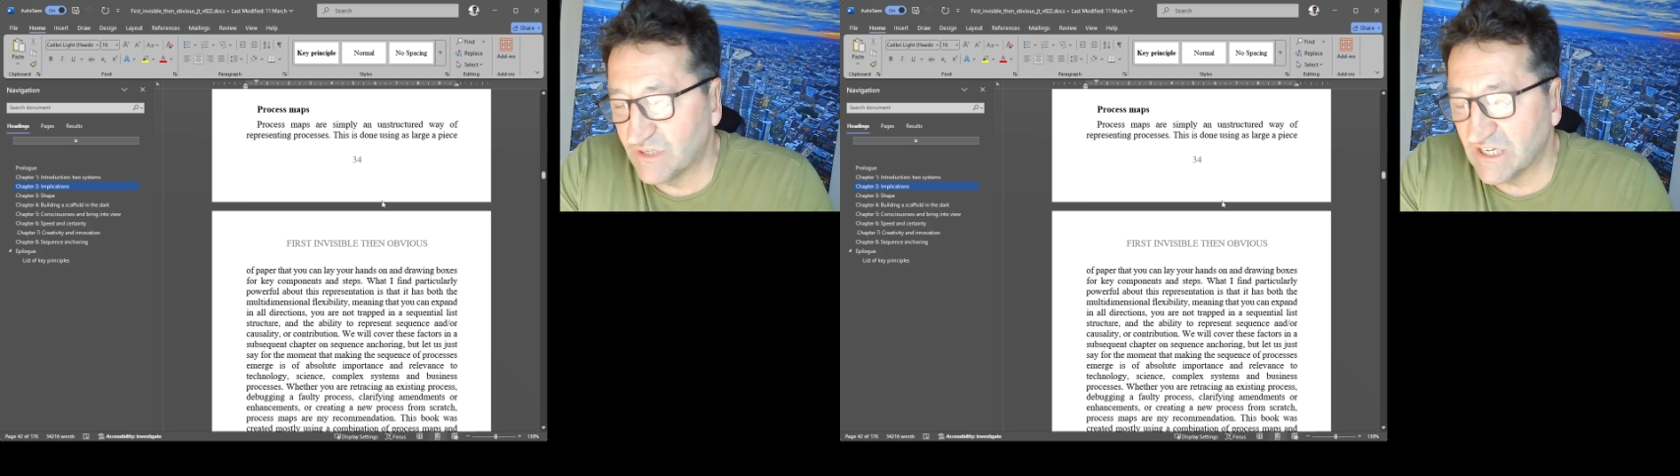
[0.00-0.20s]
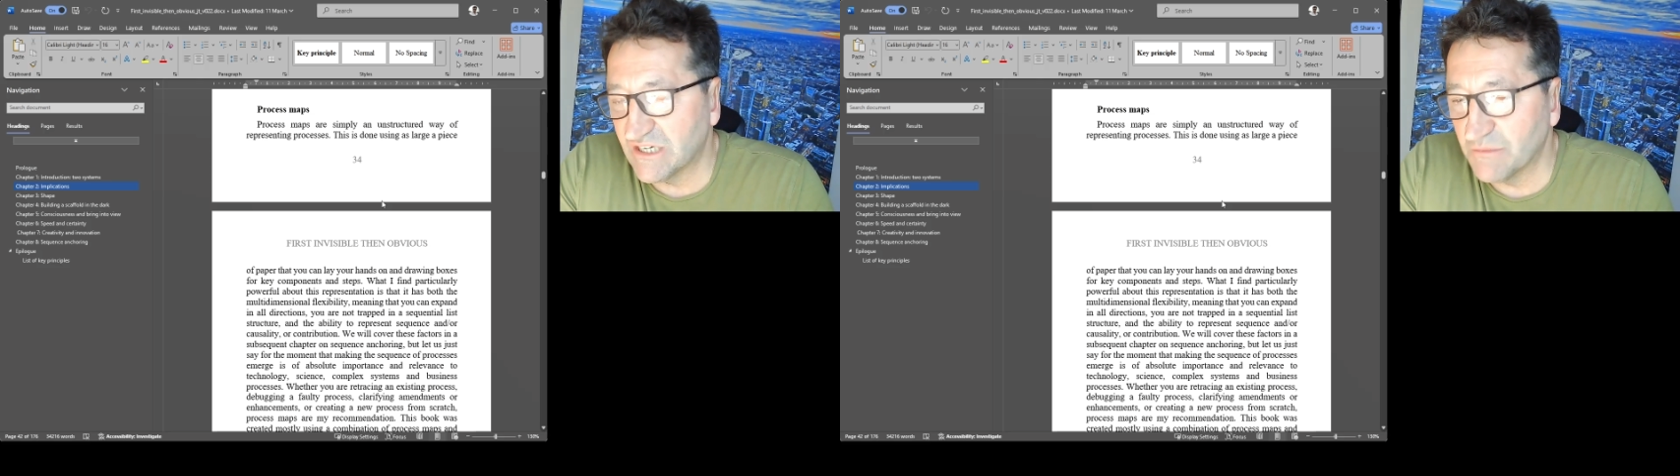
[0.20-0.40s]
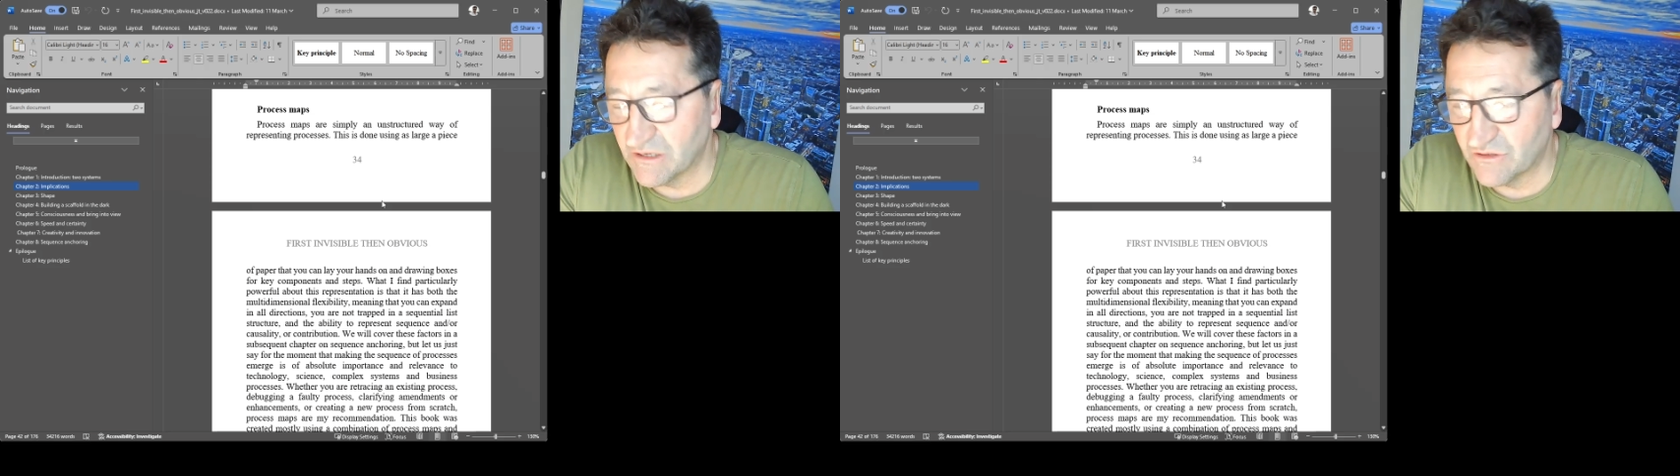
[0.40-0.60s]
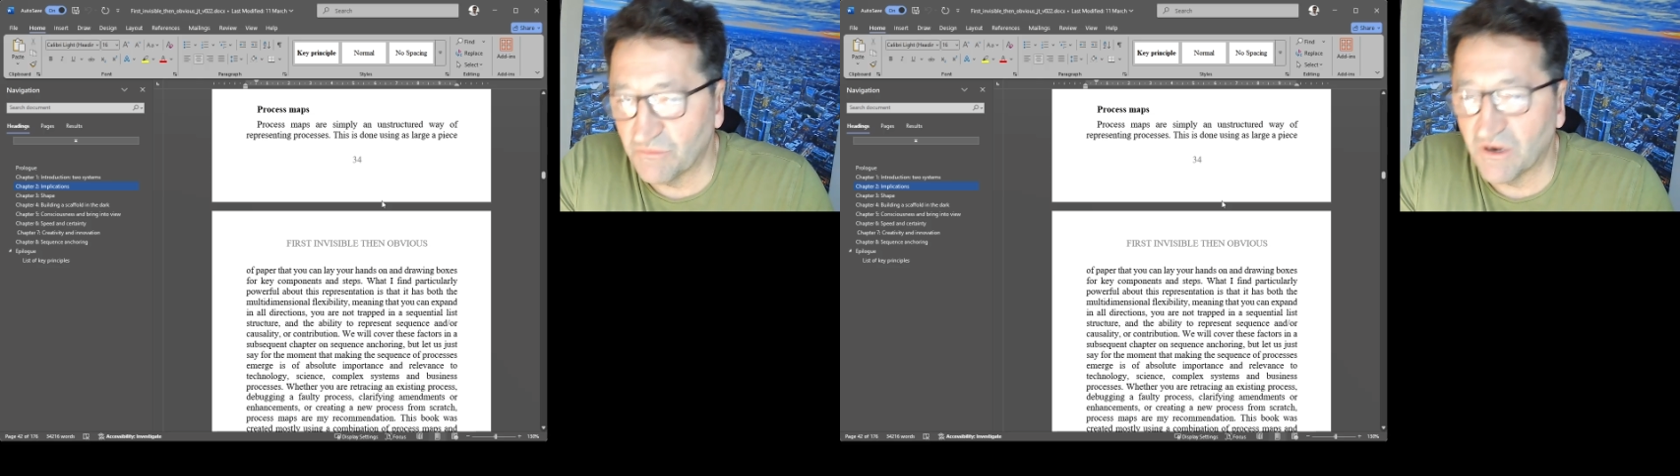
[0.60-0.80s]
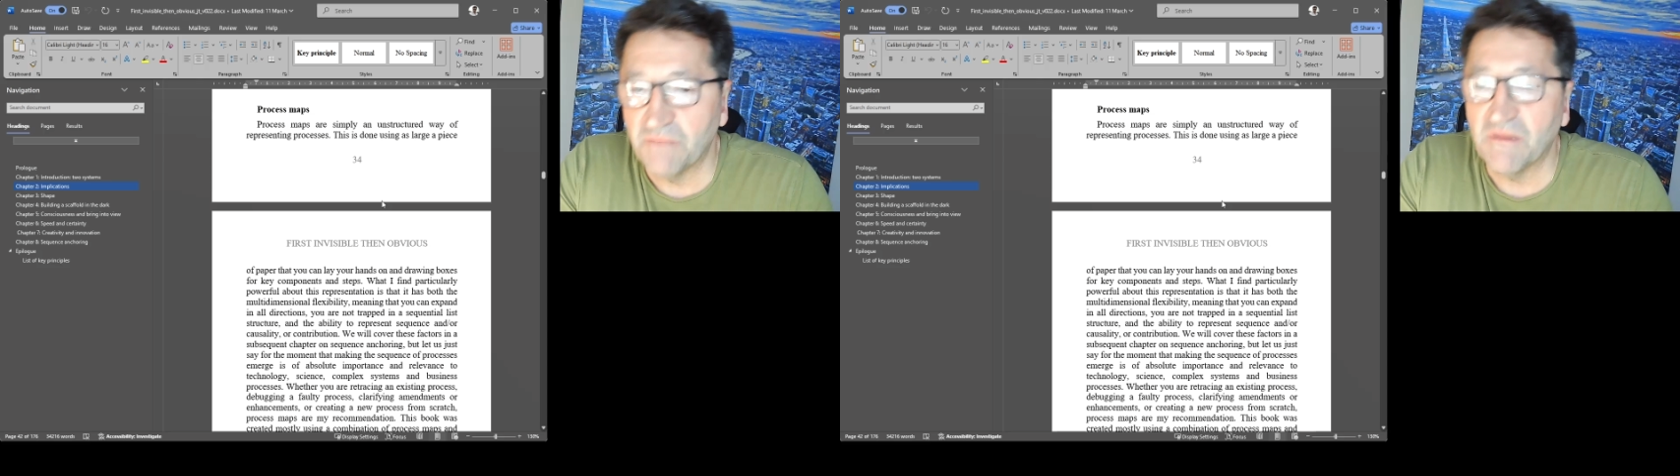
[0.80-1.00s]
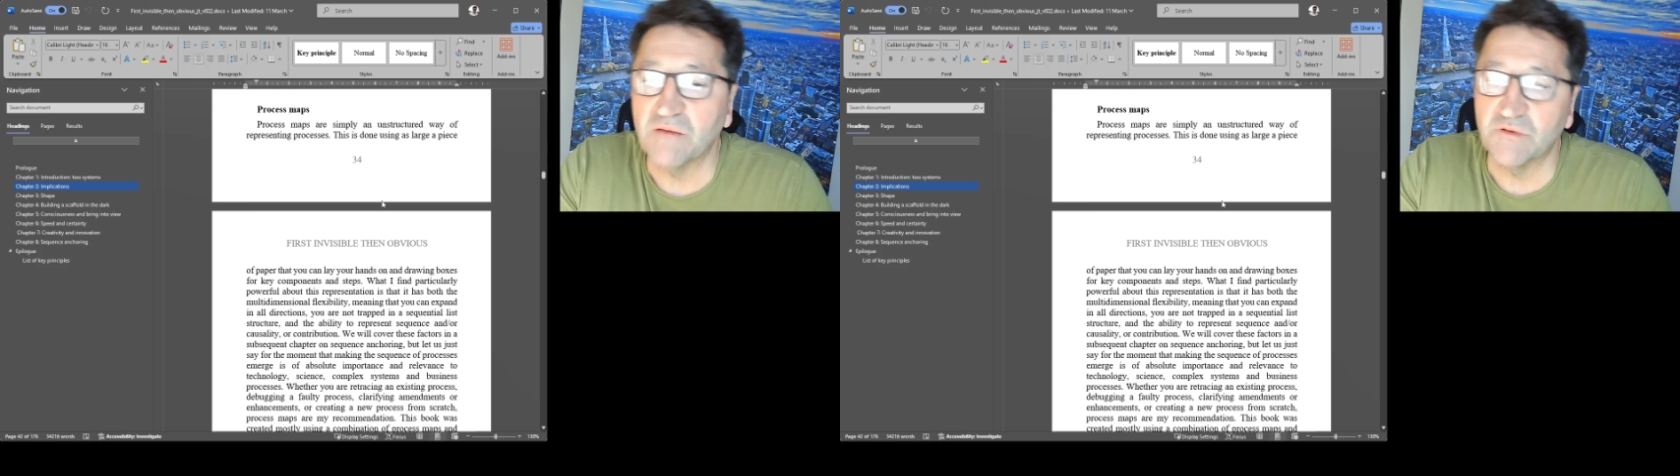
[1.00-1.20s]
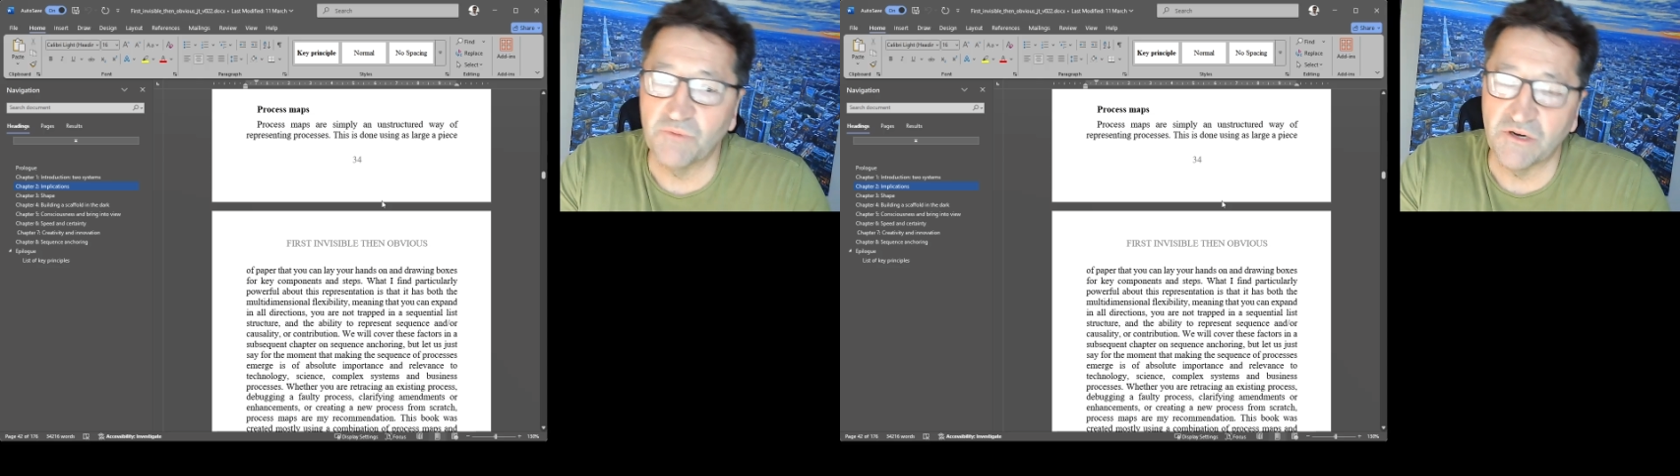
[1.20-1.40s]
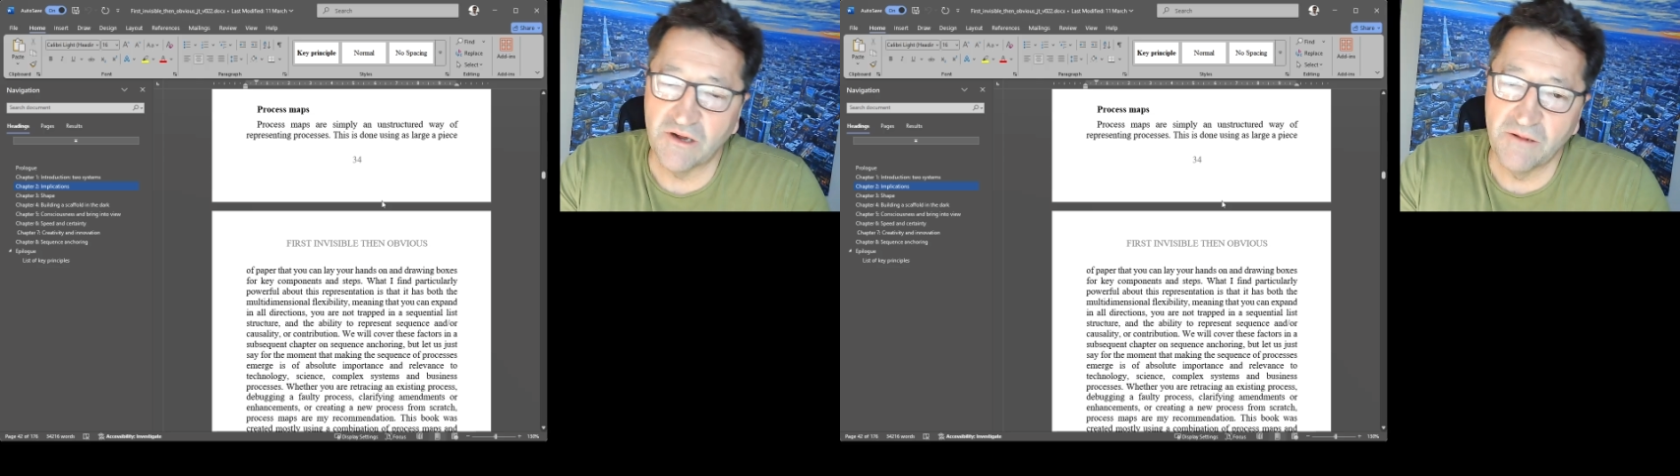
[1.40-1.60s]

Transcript: dissimilar to mind maps, but